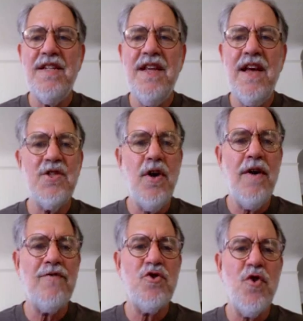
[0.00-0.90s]
takes
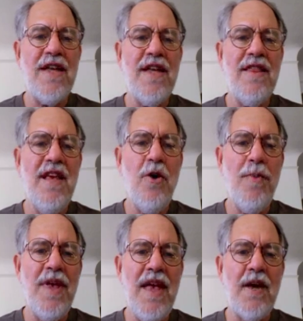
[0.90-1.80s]
off, dragging the
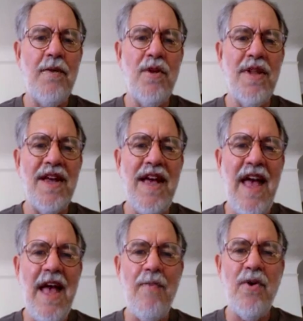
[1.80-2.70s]
yelping animal like a
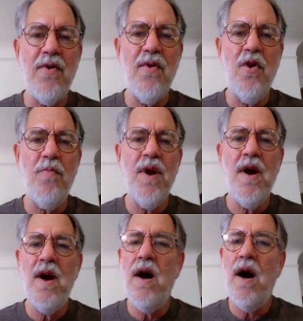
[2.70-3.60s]
ham on a rope.
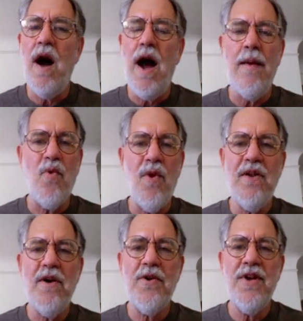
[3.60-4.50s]
I'm right
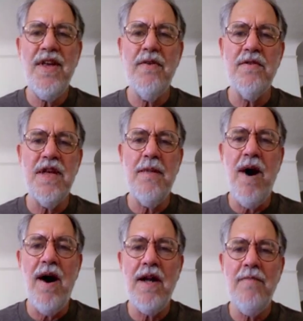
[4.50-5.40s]
on her heels, and
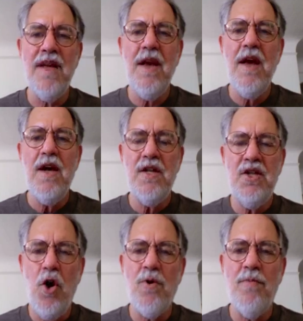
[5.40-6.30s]
behind me,
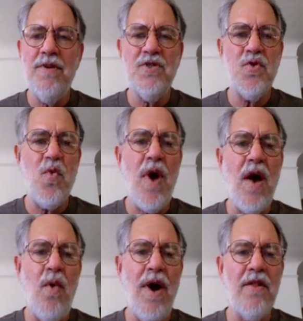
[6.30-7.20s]
Dobermans,
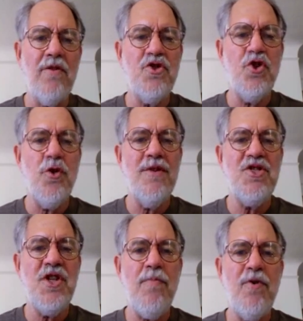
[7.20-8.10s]
Rottweilers, German
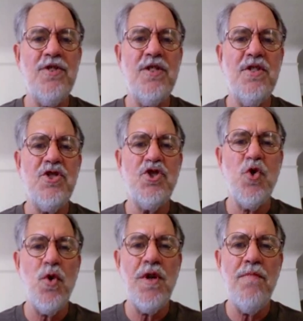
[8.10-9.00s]
Shepherds, and
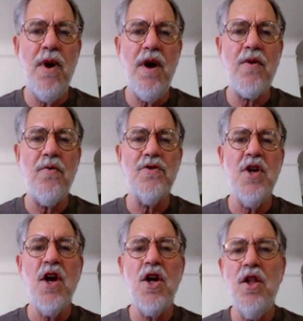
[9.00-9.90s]
assorted mongrels
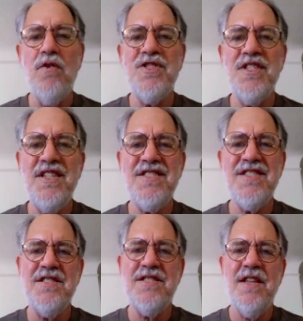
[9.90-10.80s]
close the
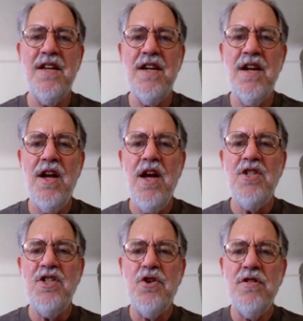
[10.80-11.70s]
distance.
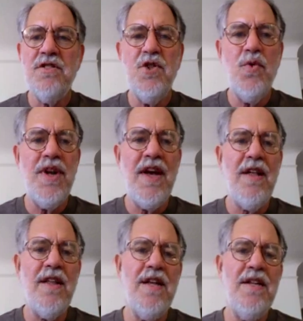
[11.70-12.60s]
She turns into an
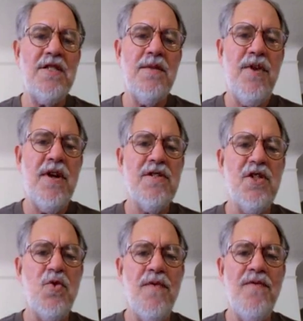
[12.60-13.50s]
alley and disappears
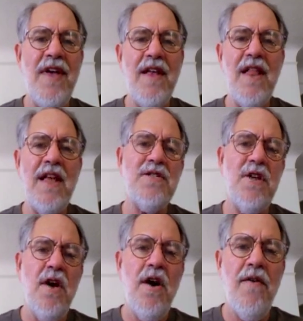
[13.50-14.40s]
into a phalanx
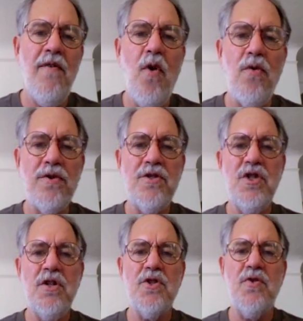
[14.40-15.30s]
of older
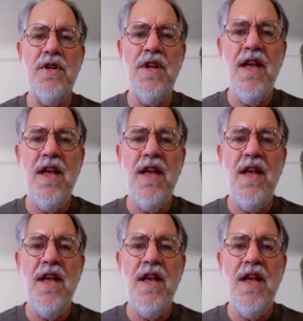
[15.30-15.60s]
children.